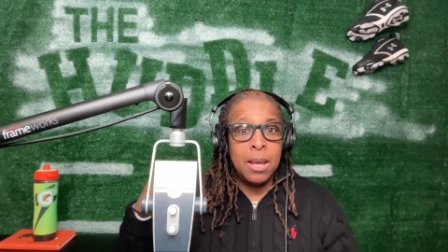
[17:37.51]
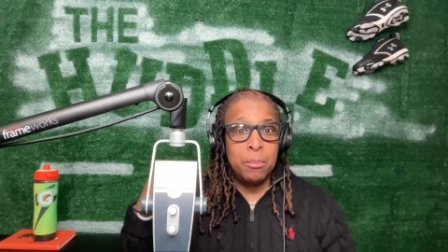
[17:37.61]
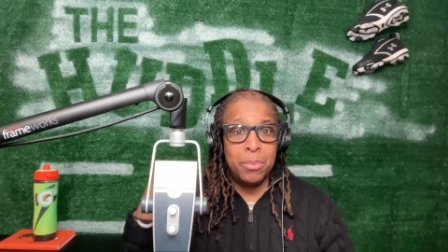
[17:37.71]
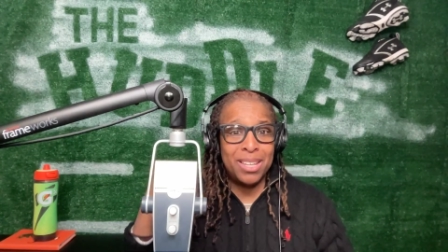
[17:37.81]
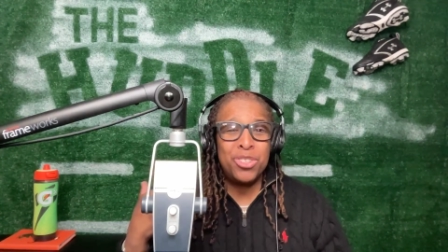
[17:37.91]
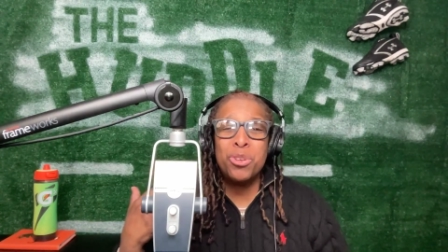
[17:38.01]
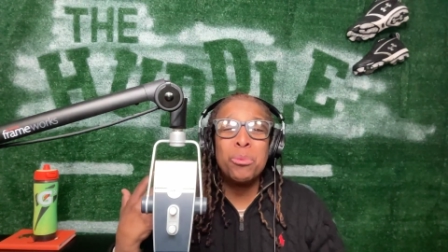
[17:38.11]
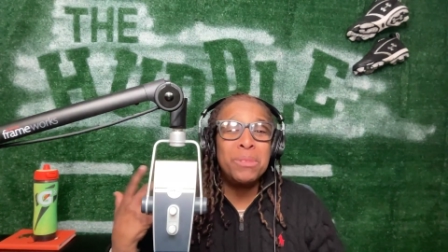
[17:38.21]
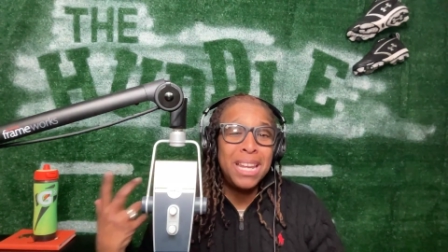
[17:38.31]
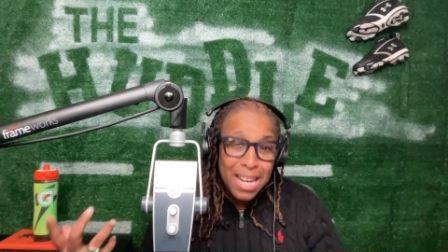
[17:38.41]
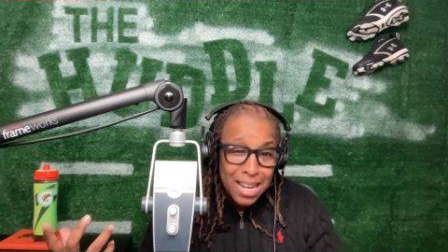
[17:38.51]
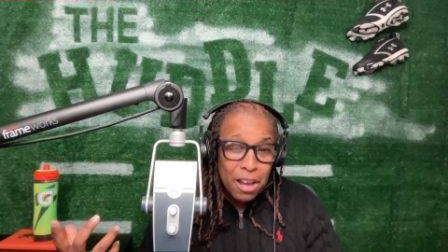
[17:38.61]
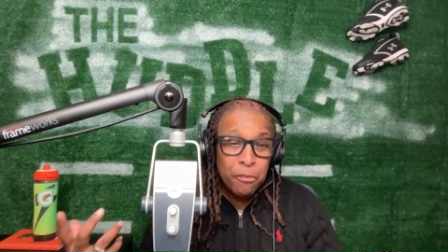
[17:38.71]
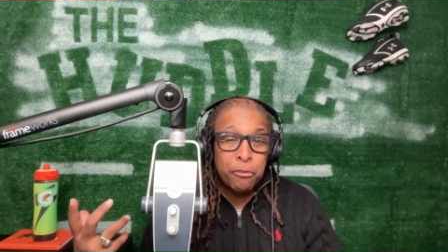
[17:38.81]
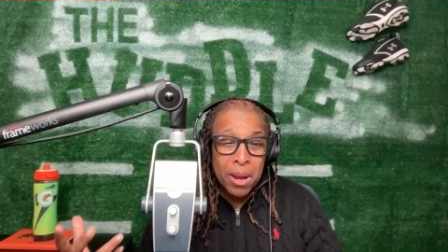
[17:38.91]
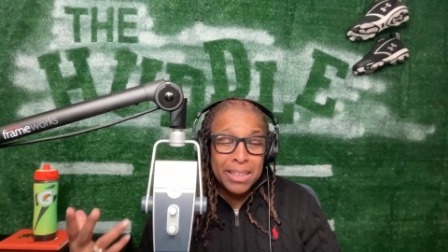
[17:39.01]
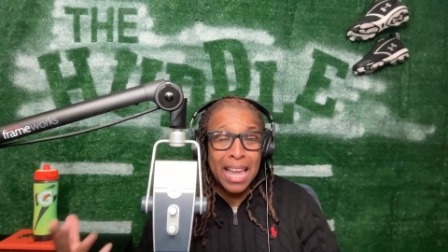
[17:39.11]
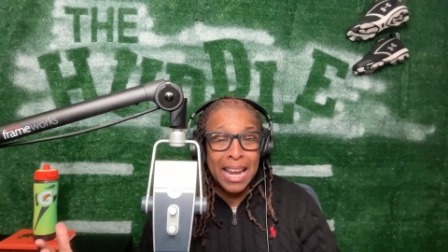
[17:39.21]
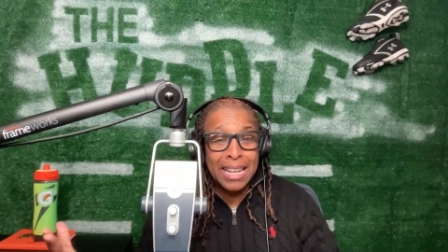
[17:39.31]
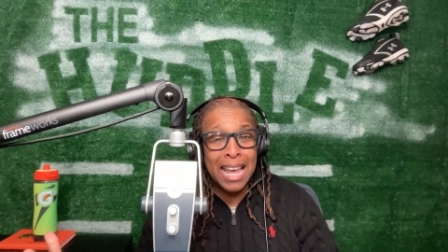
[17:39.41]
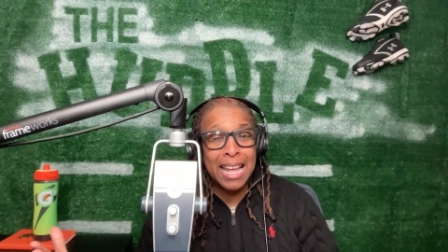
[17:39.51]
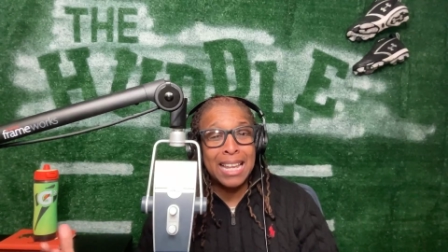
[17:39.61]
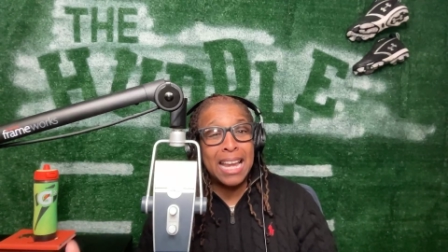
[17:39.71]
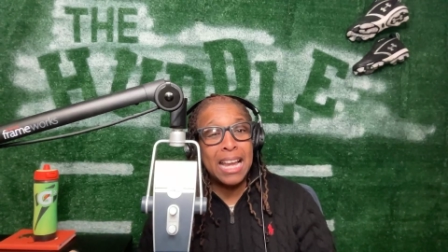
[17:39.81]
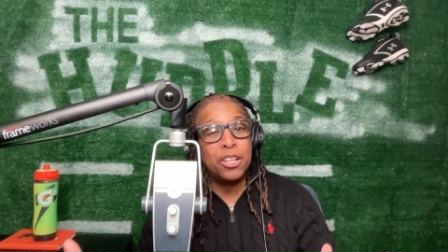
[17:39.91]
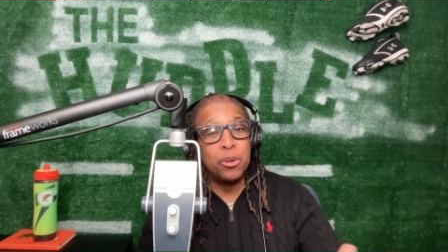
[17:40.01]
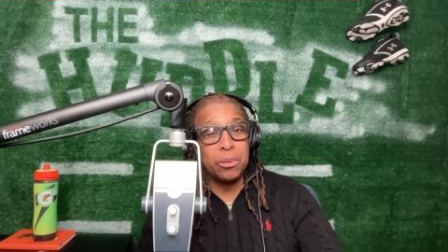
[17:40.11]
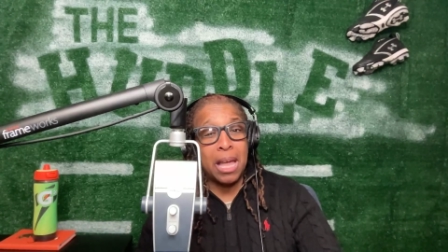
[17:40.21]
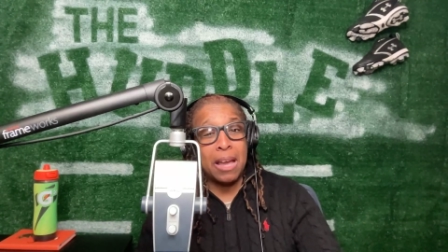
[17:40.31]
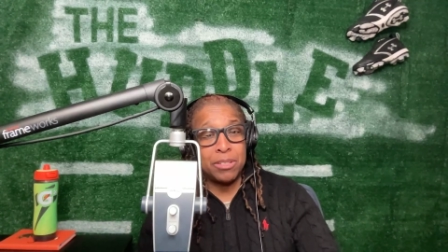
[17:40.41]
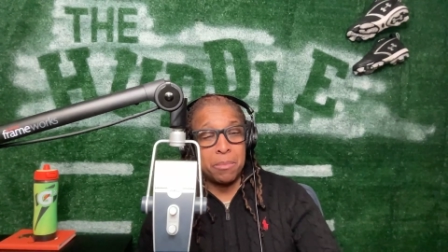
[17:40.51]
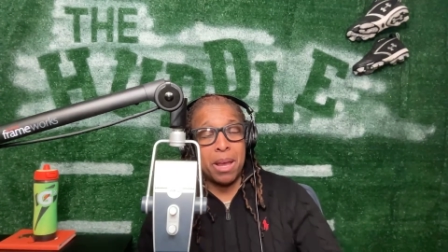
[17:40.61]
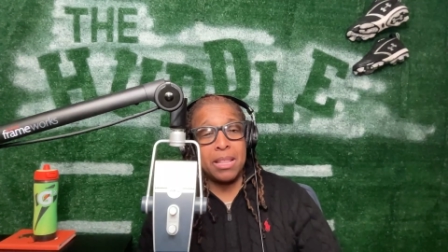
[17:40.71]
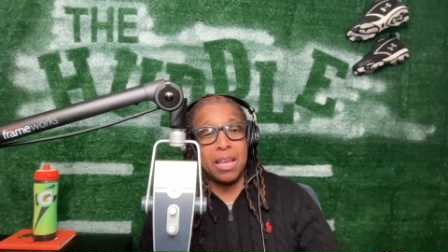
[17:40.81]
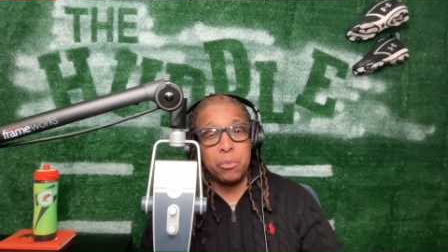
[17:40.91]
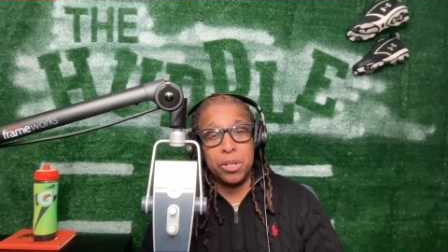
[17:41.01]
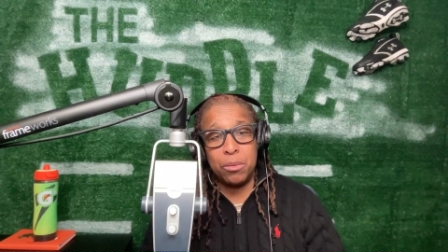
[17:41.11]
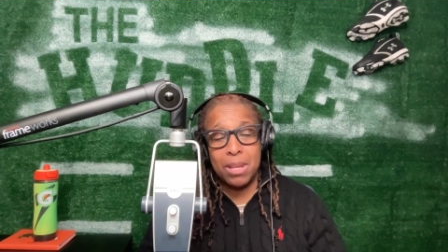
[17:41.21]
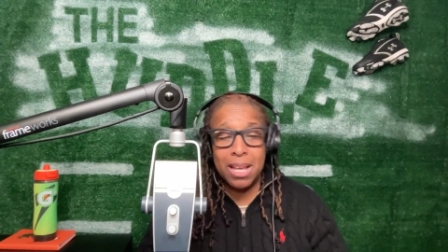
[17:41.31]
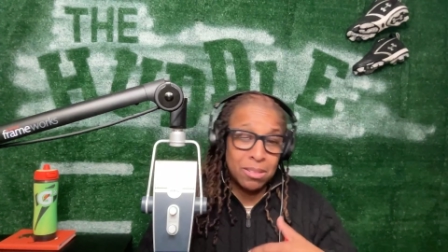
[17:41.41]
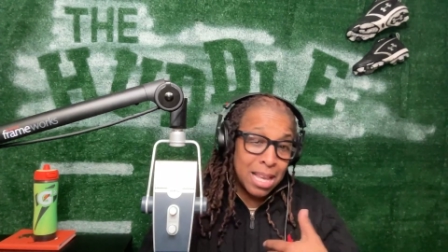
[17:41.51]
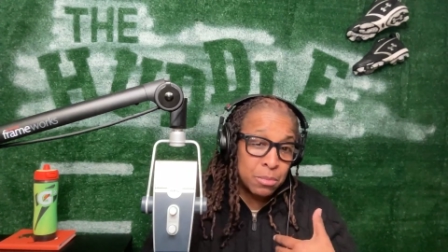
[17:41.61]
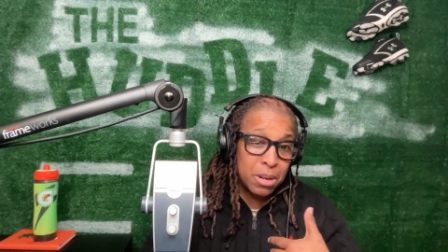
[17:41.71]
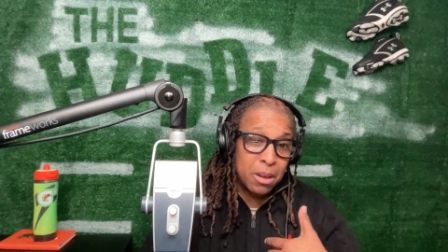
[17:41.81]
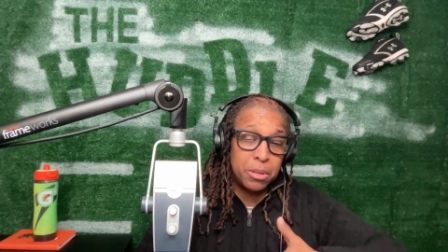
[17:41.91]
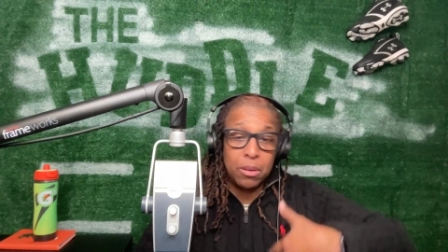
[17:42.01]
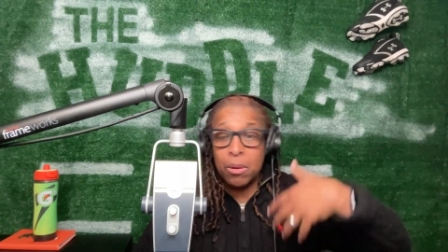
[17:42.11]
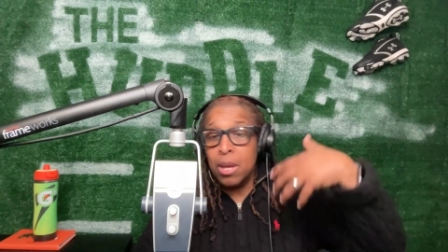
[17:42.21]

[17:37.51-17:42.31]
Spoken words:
because you don't need a friend like that in your life, somebody that would do that. So that's what I would do.